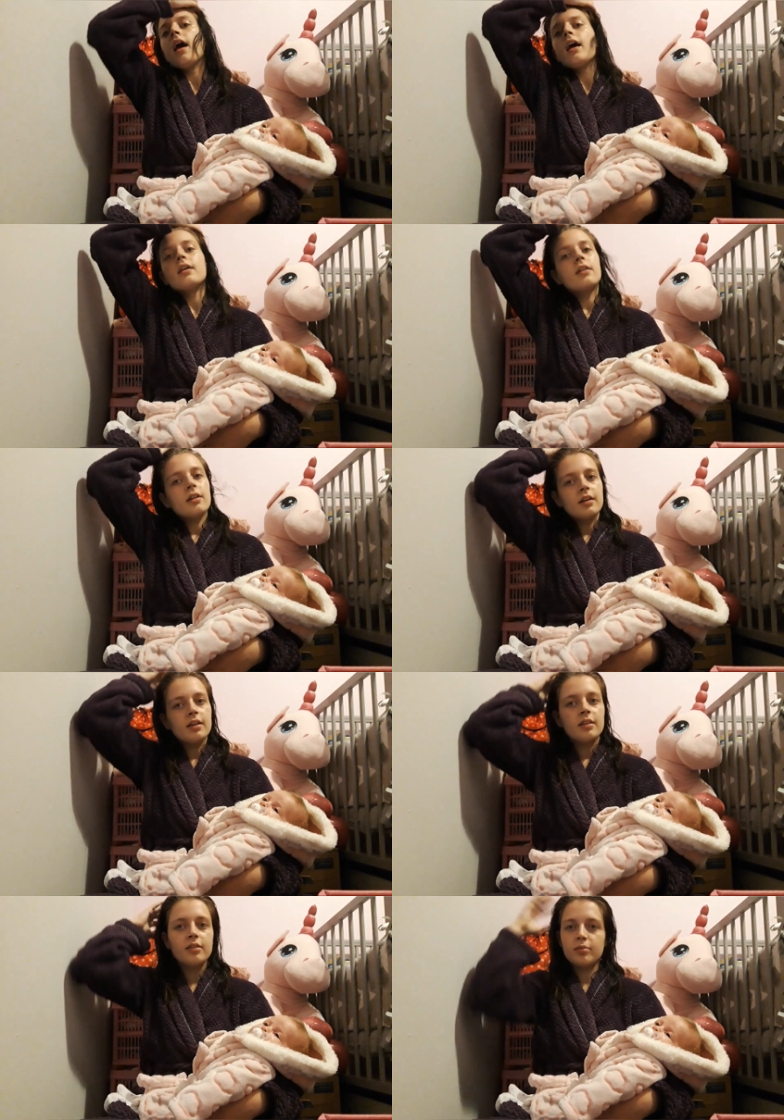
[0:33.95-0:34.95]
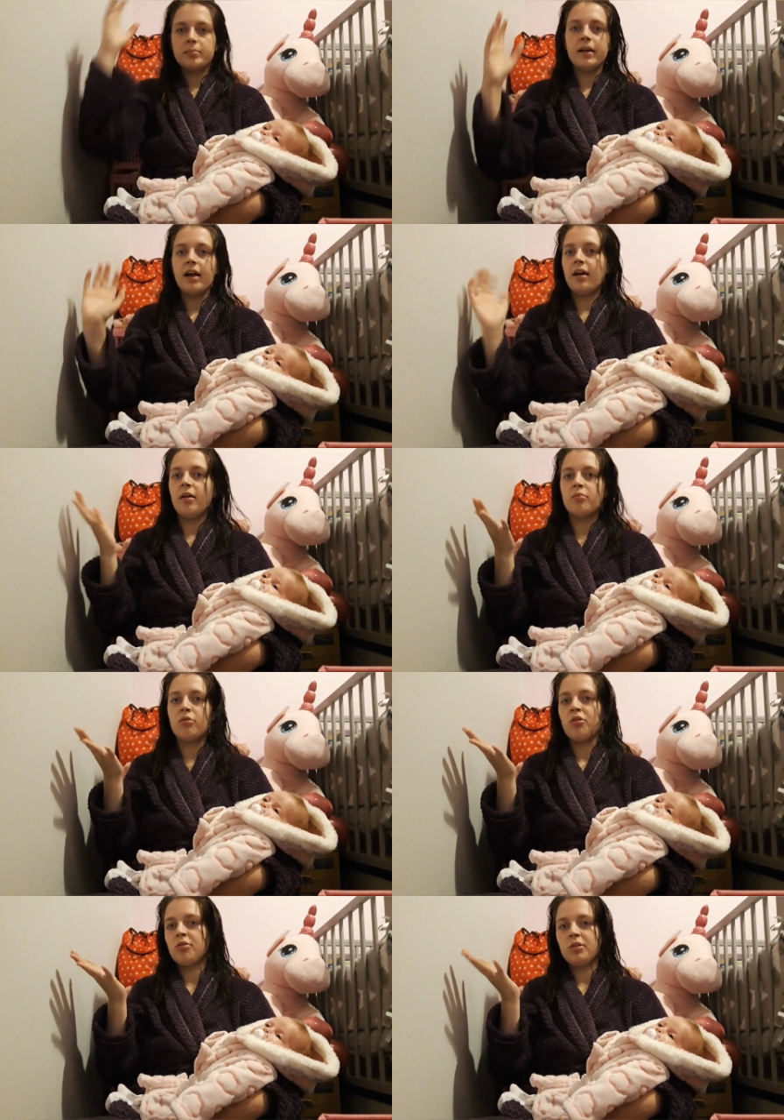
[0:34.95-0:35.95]
Hi guys, I'm
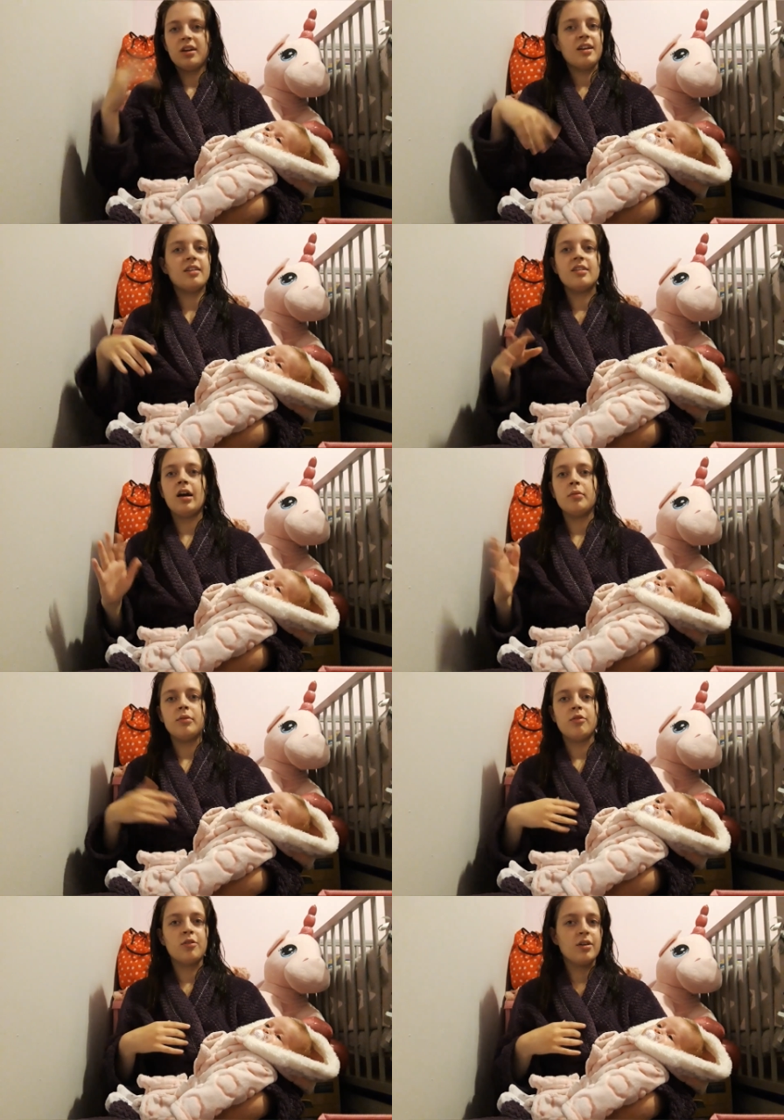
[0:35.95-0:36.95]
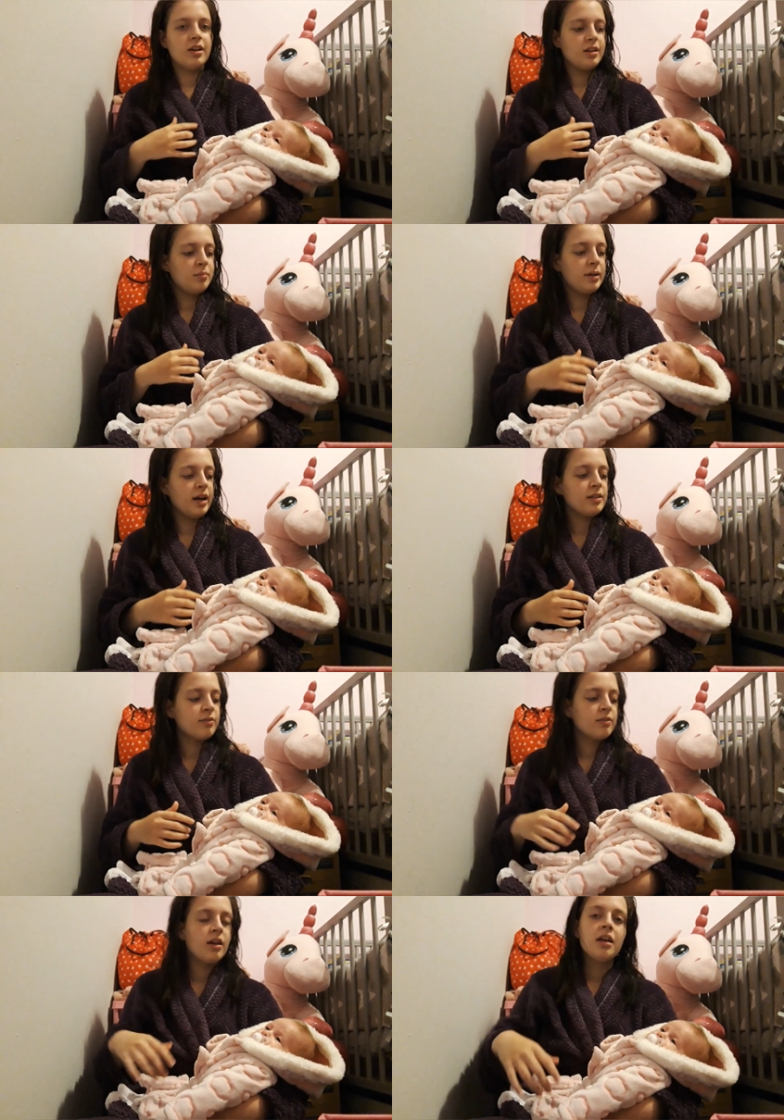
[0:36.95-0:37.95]
sure you can tell we've just got out the
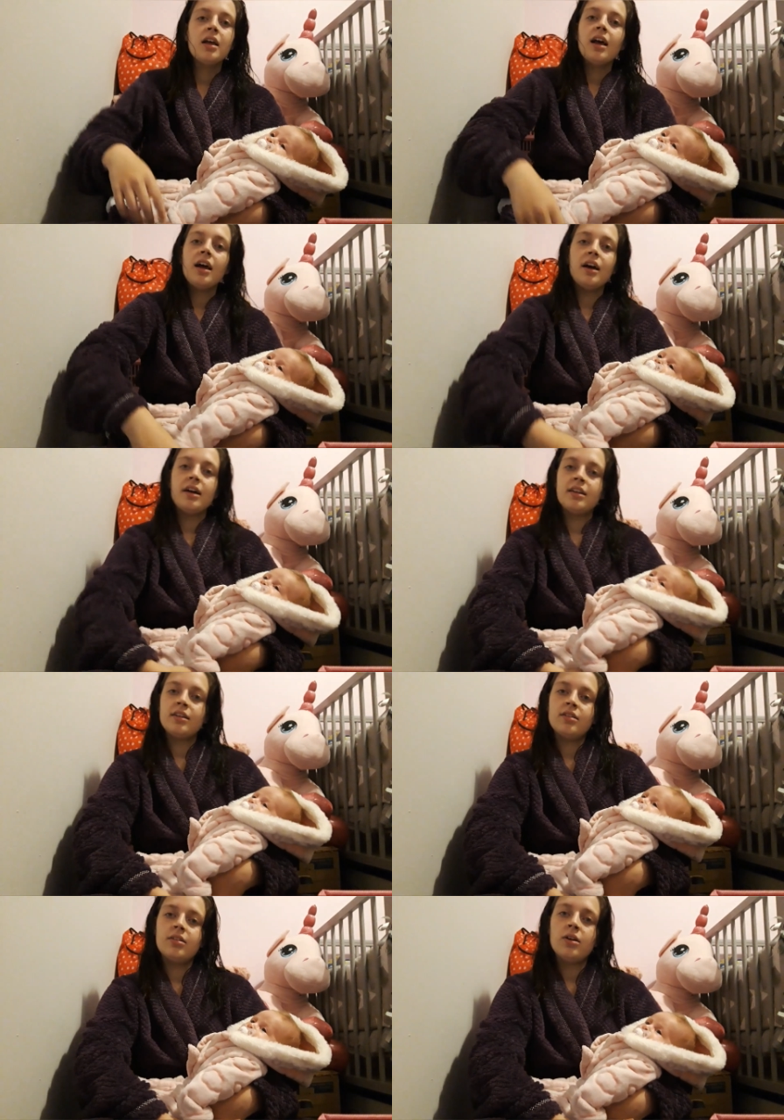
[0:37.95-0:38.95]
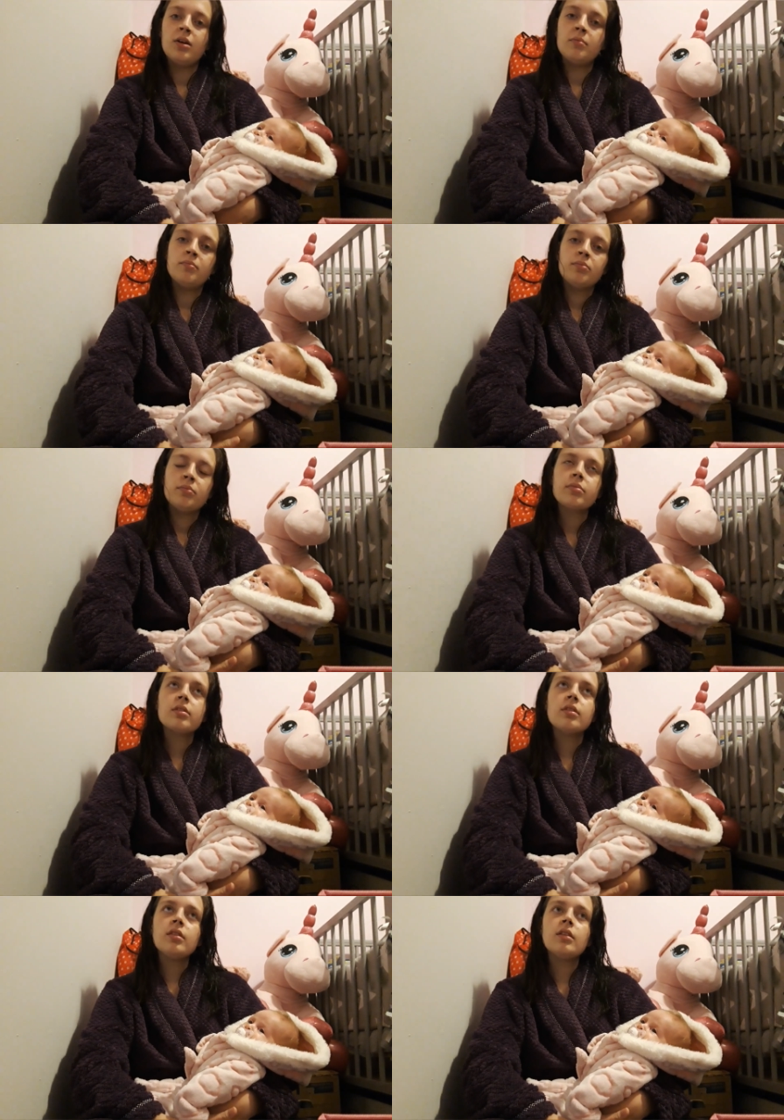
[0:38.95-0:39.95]
bath and um,
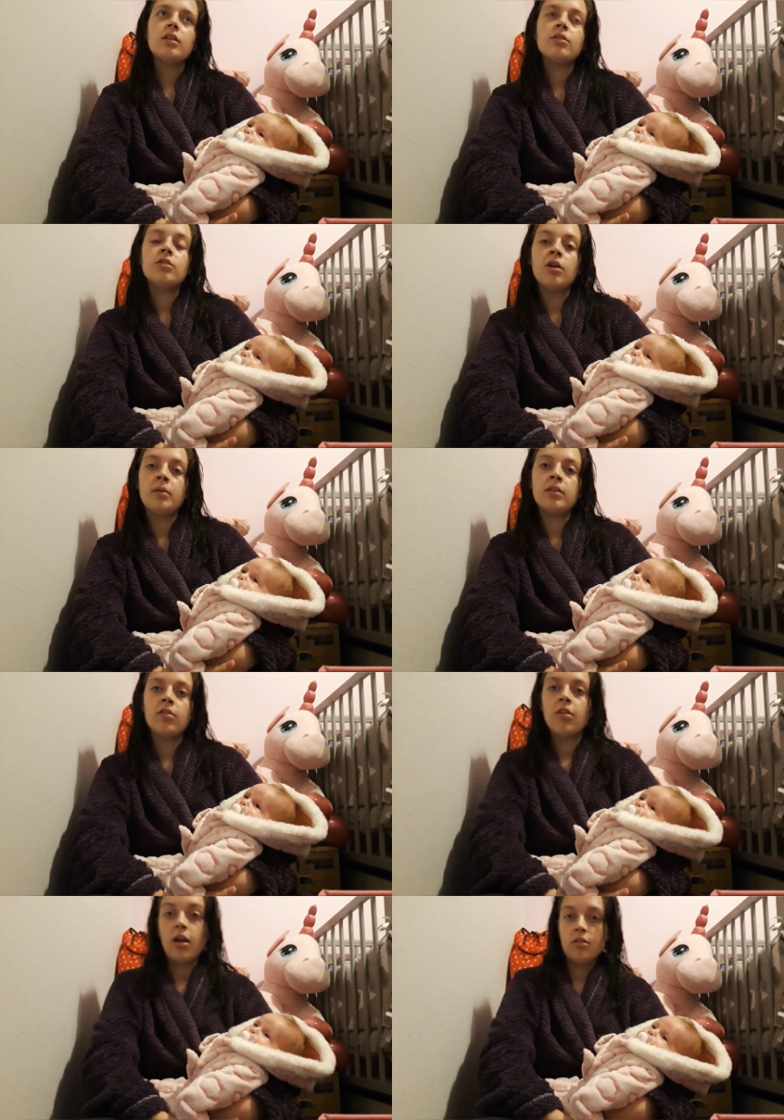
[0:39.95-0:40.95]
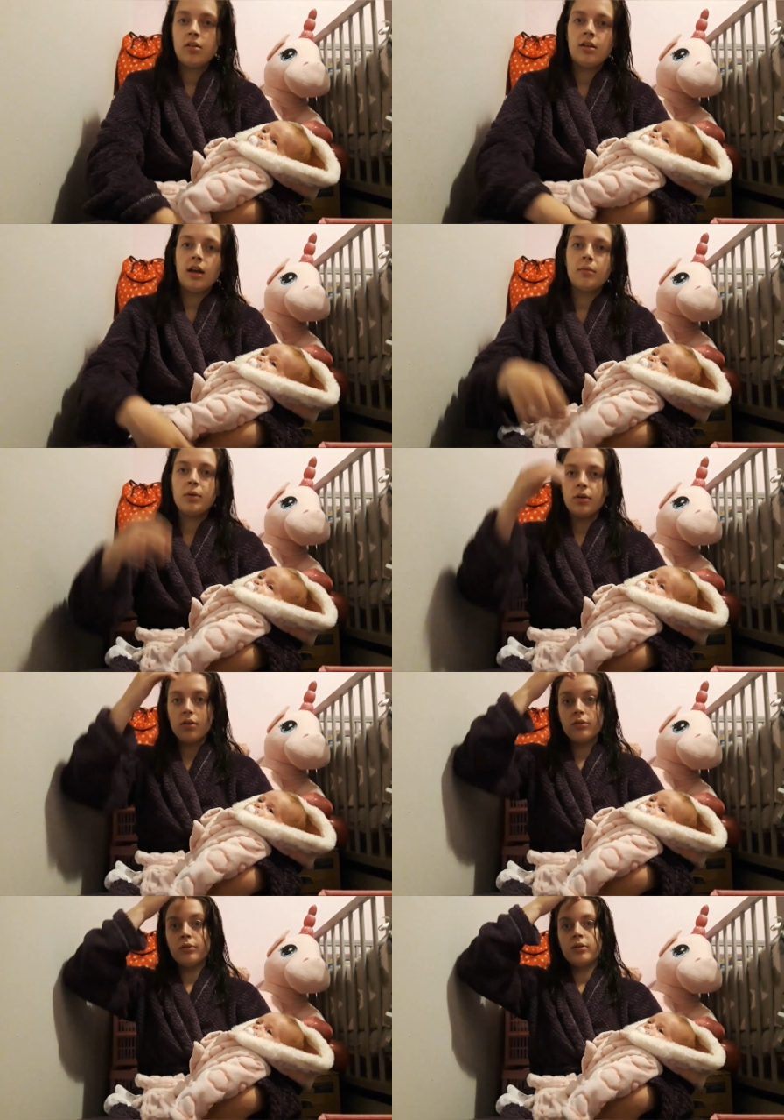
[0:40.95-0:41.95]
so as I said today we're
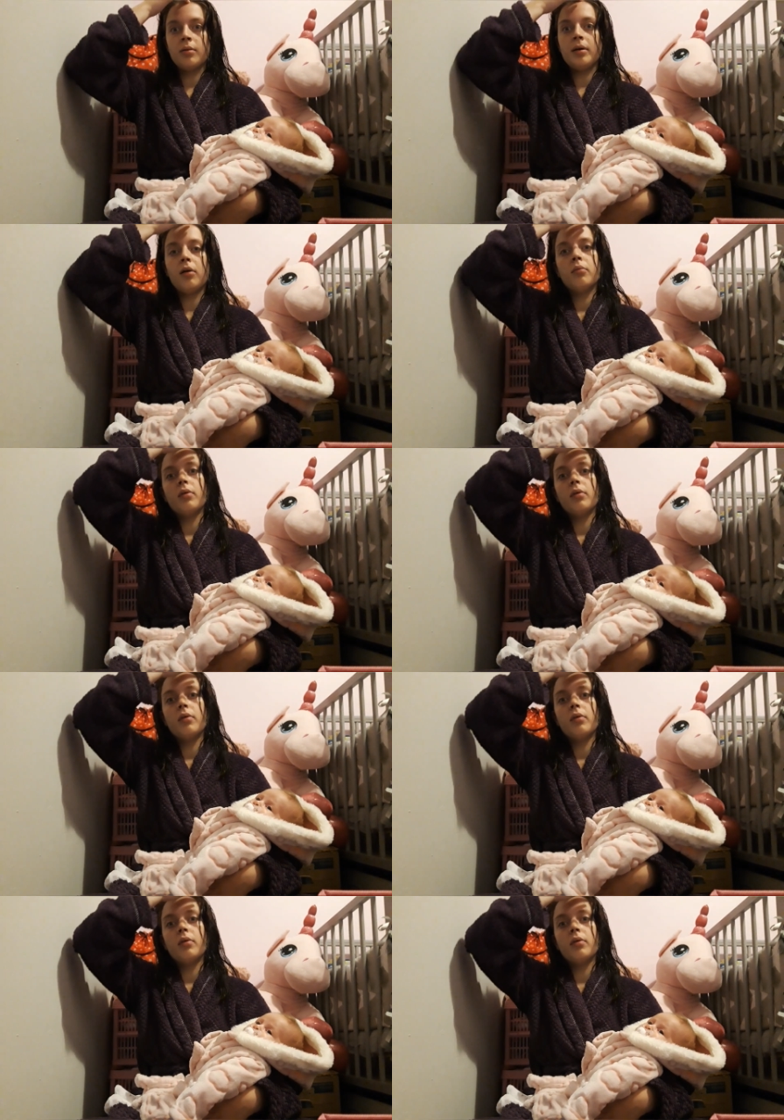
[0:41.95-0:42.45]
going to talk about